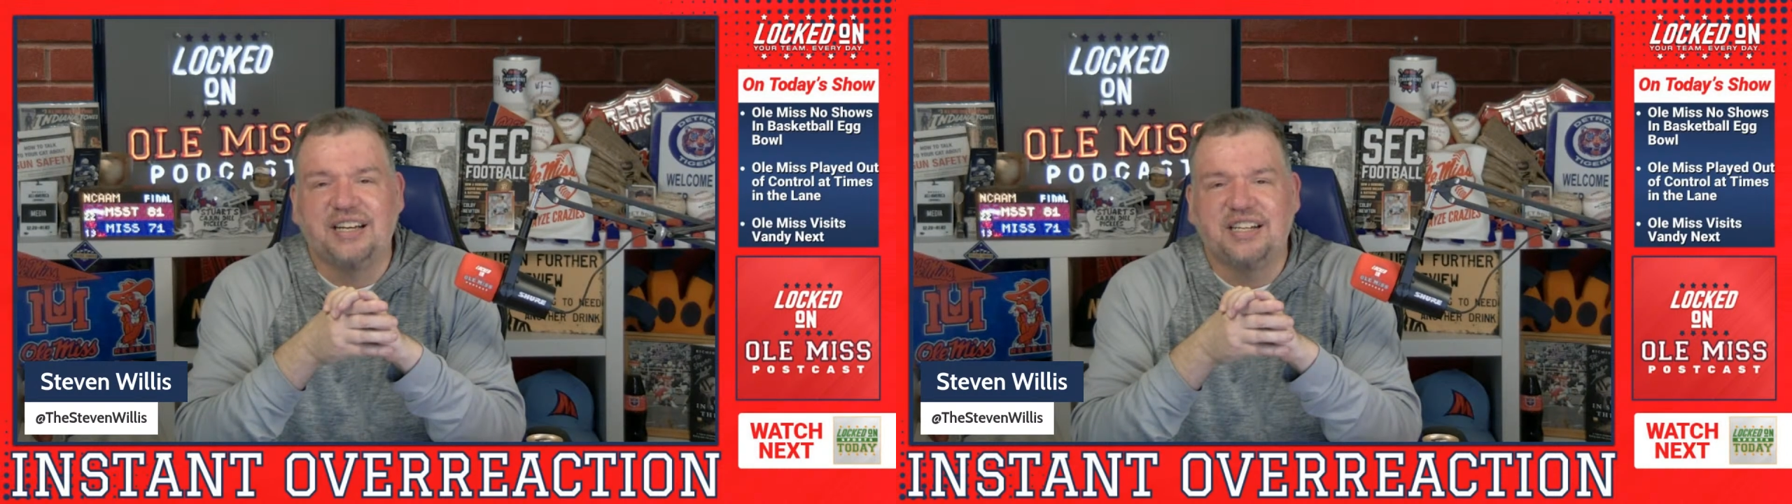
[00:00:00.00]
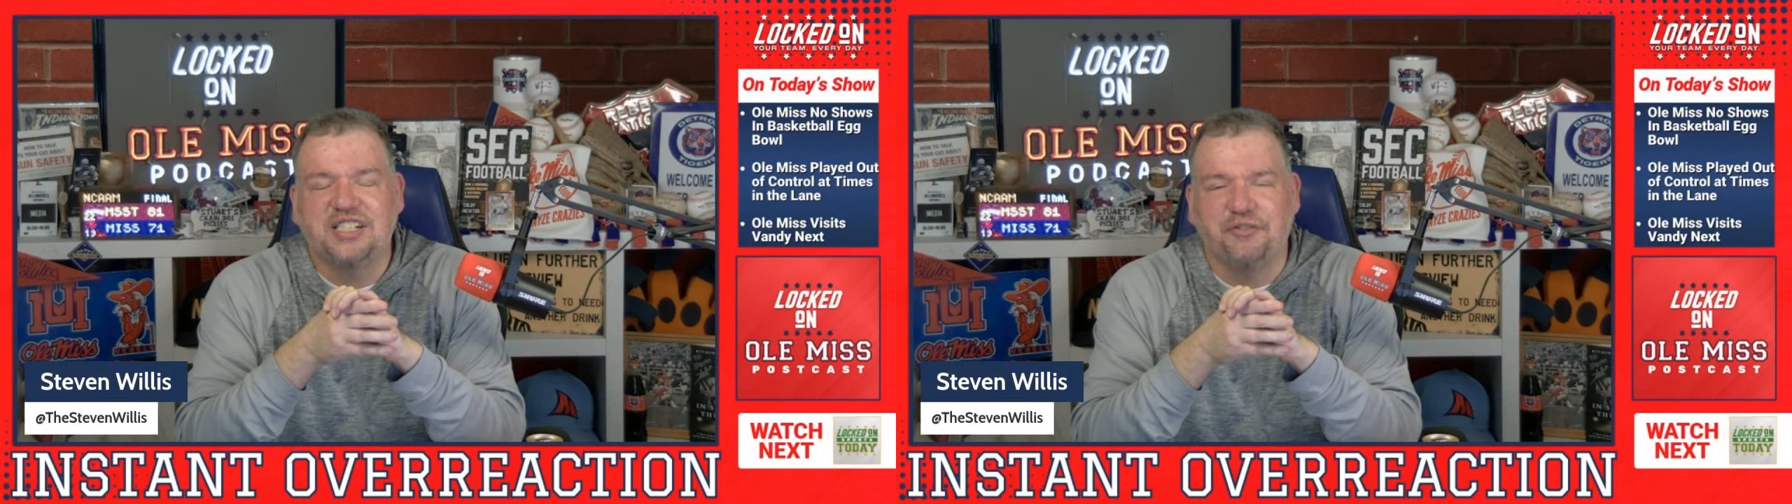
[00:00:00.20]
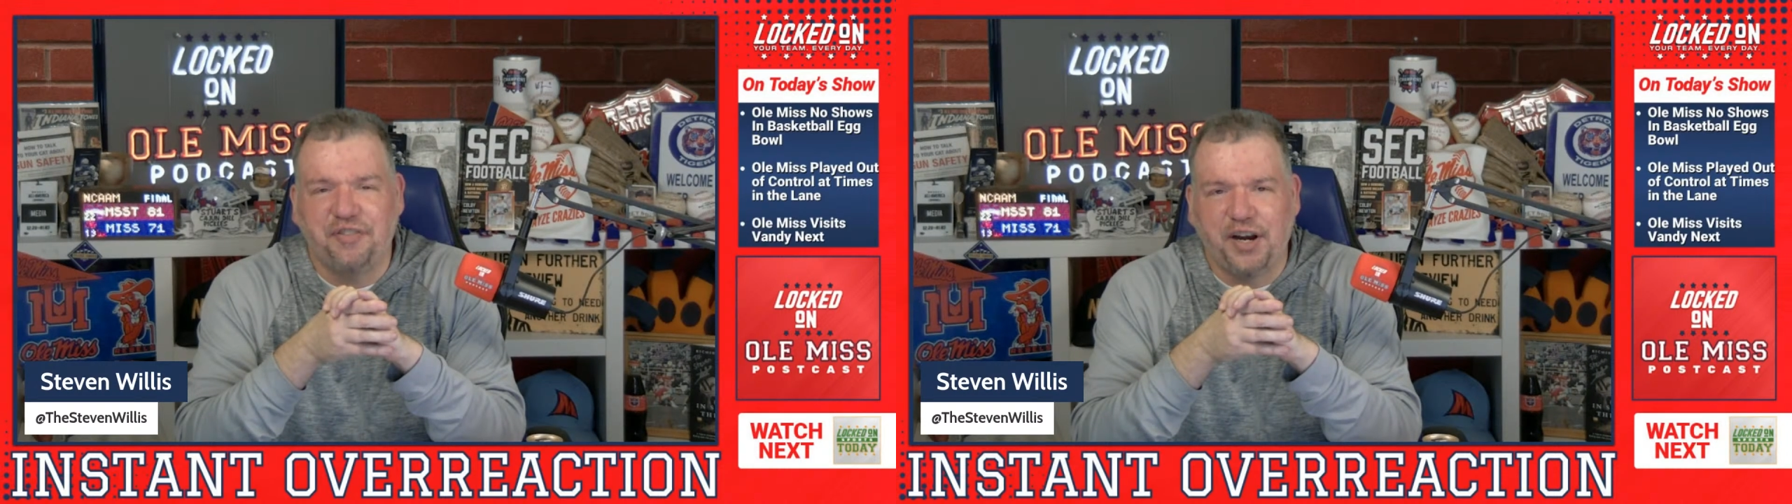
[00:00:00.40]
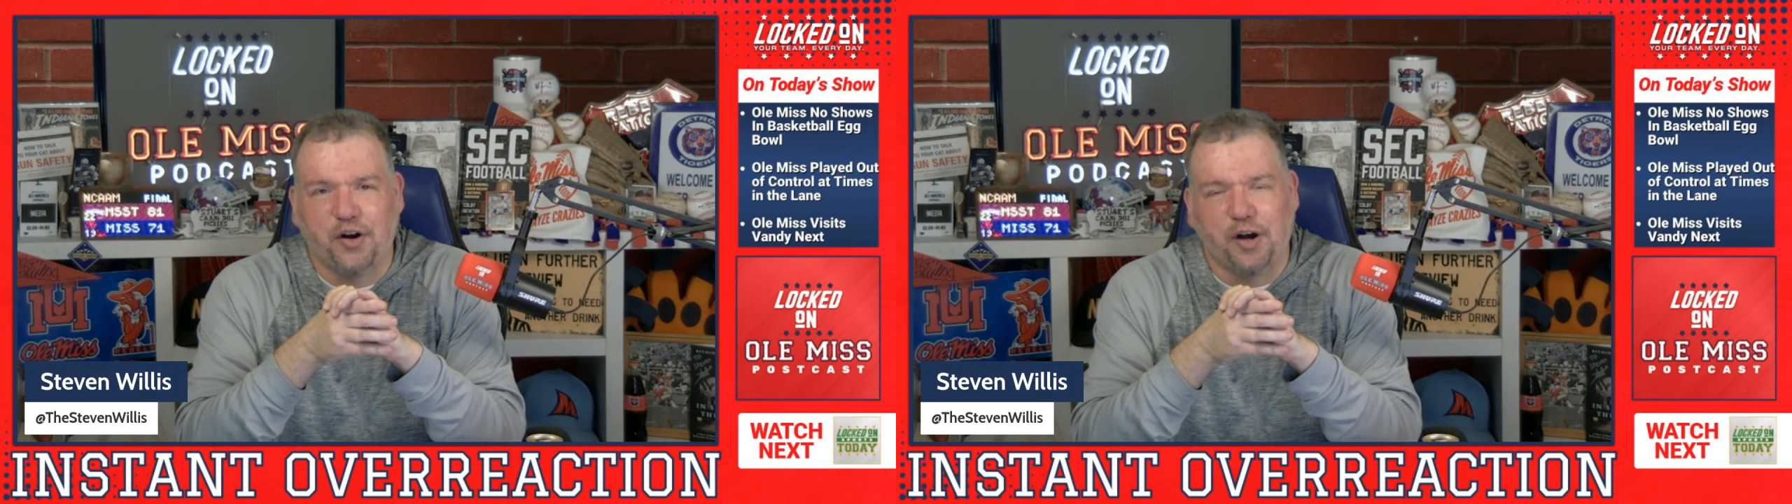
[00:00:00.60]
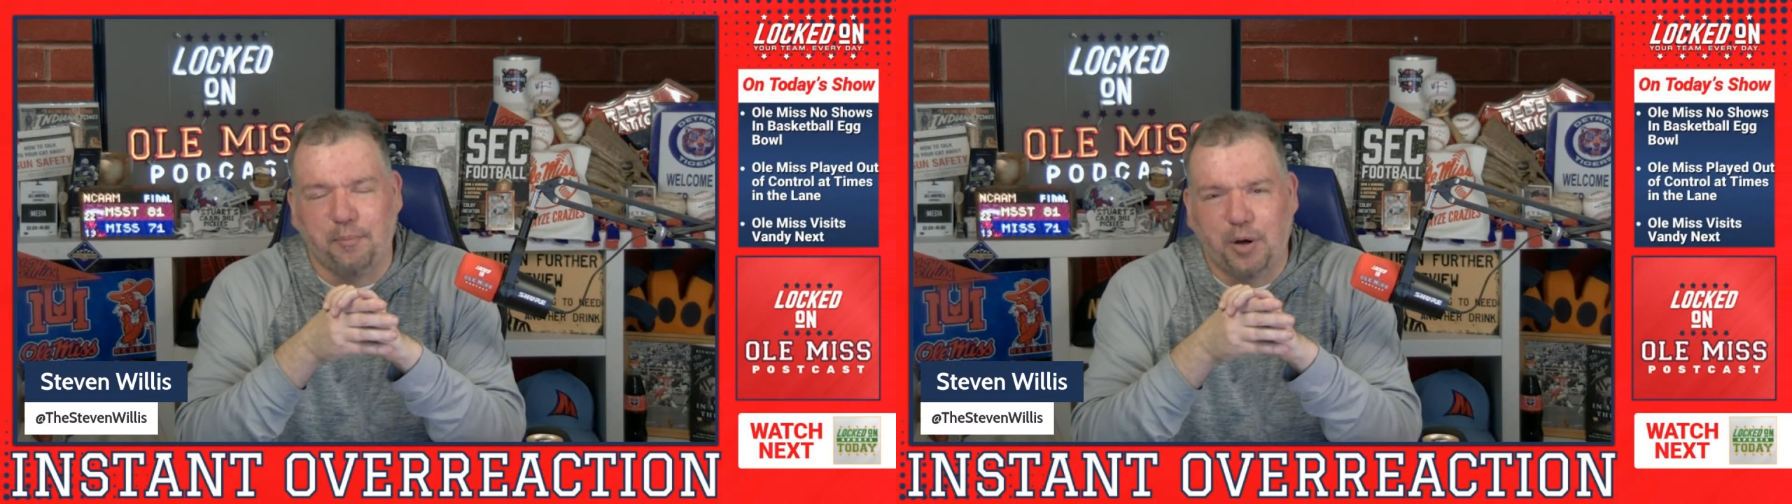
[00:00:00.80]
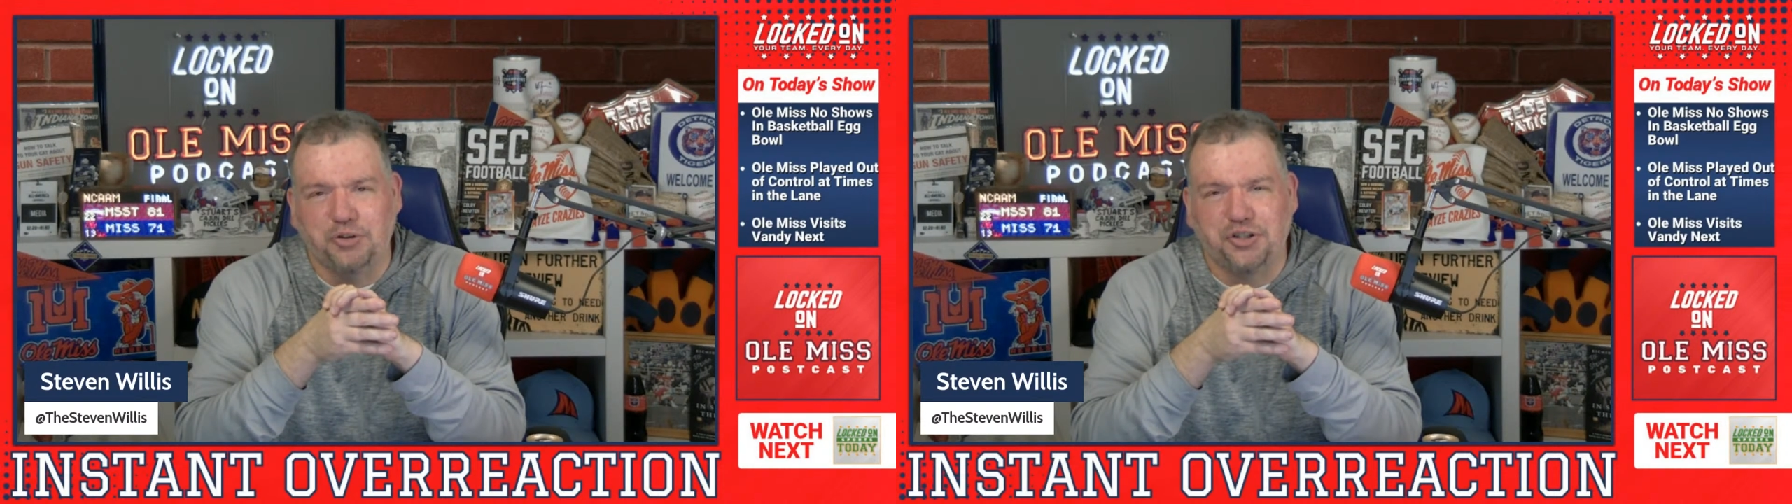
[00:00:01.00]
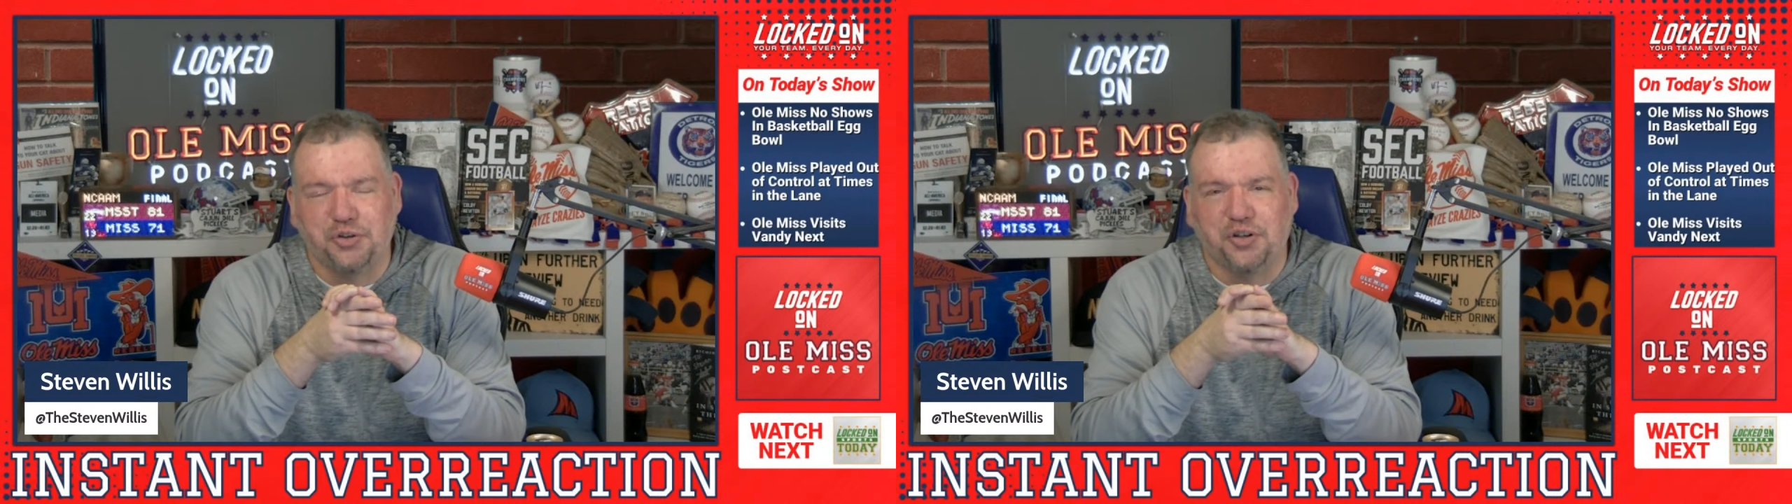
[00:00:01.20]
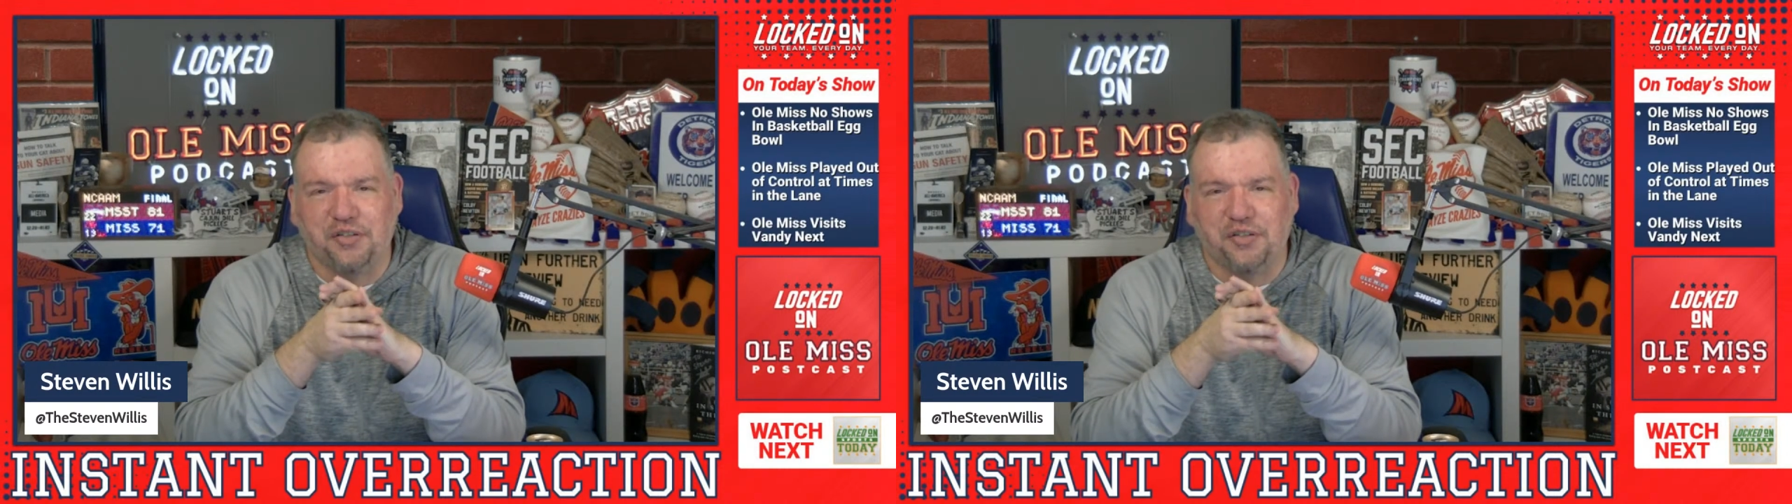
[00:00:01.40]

severe emotional